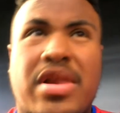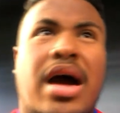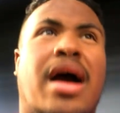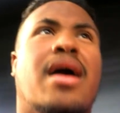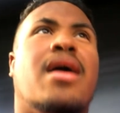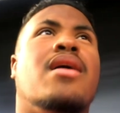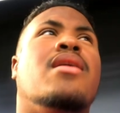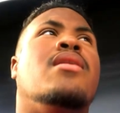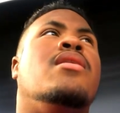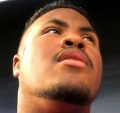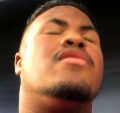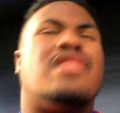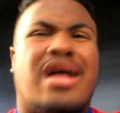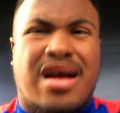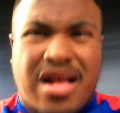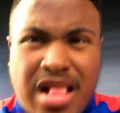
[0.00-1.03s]
flat,
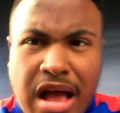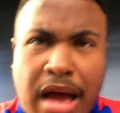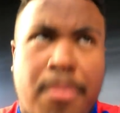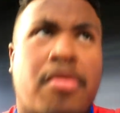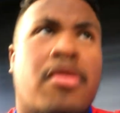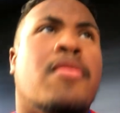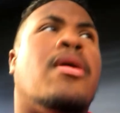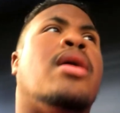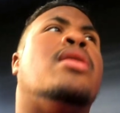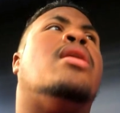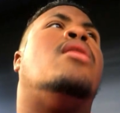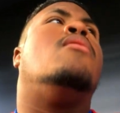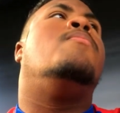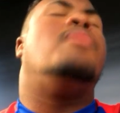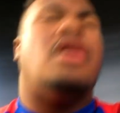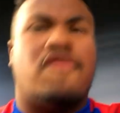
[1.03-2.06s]
it's like a library right
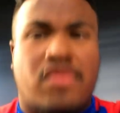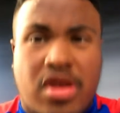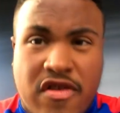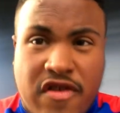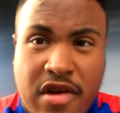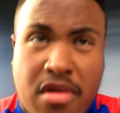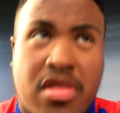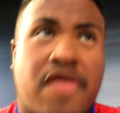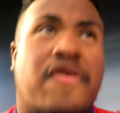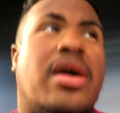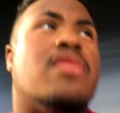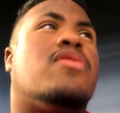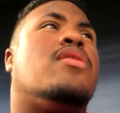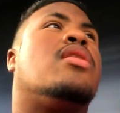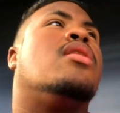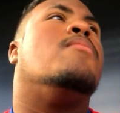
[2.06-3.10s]
now, apart from the Chelsea
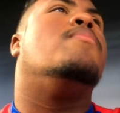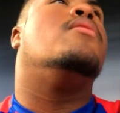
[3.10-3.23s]
fans singing.